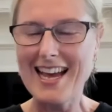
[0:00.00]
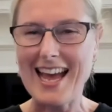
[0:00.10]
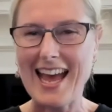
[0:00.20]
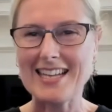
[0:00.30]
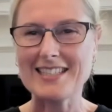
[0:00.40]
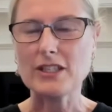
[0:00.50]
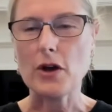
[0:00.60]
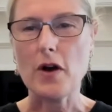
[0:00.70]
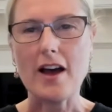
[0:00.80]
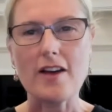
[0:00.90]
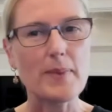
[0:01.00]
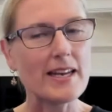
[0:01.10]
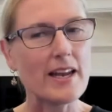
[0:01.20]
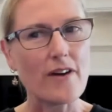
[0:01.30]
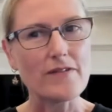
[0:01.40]
And so I've been
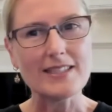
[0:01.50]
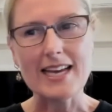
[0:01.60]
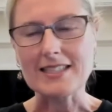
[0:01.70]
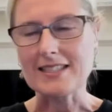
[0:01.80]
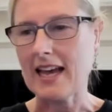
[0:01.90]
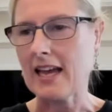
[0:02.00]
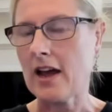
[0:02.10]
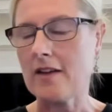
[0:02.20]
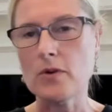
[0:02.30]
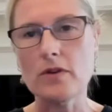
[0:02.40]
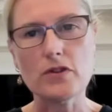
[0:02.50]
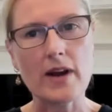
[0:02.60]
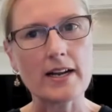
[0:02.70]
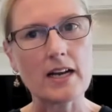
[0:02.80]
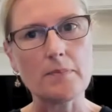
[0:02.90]
here ever since. And I've moved
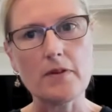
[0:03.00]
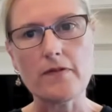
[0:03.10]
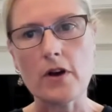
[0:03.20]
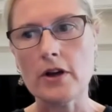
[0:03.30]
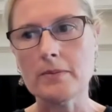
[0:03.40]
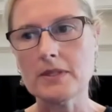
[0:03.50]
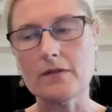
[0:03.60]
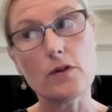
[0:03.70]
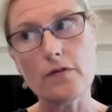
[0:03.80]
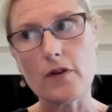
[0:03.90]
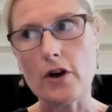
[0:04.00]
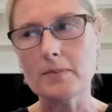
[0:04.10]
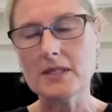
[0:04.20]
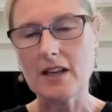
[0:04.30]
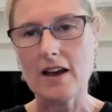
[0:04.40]
around a couple of firms, a few
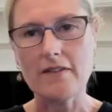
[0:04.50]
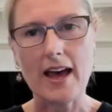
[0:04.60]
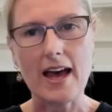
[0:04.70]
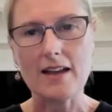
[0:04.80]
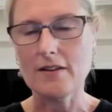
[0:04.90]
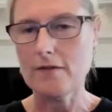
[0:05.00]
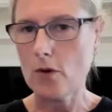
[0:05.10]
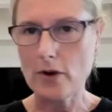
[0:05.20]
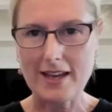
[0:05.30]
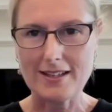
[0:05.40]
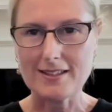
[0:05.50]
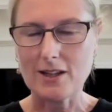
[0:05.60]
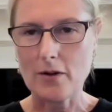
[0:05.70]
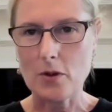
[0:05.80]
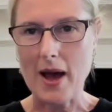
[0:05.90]
firms. I've had four kids
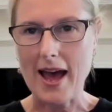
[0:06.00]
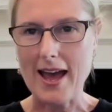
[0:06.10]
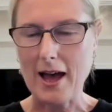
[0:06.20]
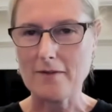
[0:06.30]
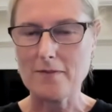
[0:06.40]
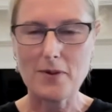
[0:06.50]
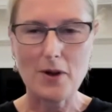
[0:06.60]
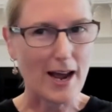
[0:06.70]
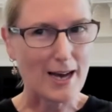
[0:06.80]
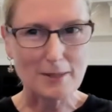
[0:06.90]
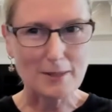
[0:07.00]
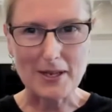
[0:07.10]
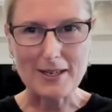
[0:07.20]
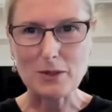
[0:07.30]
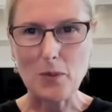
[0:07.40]
along the way. I've got a
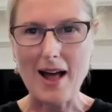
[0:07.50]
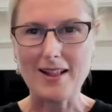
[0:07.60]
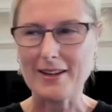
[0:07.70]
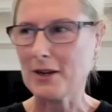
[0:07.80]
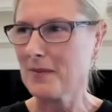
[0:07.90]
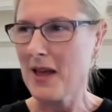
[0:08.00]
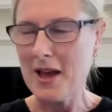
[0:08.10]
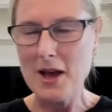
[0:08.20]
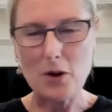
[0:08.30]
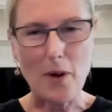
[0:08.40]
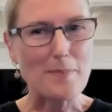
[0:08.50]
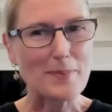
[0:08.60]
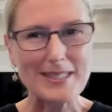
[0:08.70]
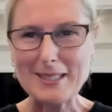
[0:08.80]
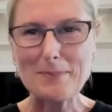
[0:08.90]
husband as well and a great
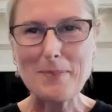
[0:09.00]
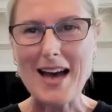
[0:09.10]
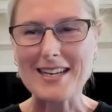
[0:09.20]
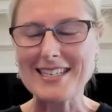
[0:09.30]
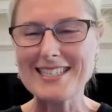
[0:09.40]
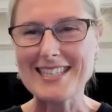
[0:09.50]
business partners.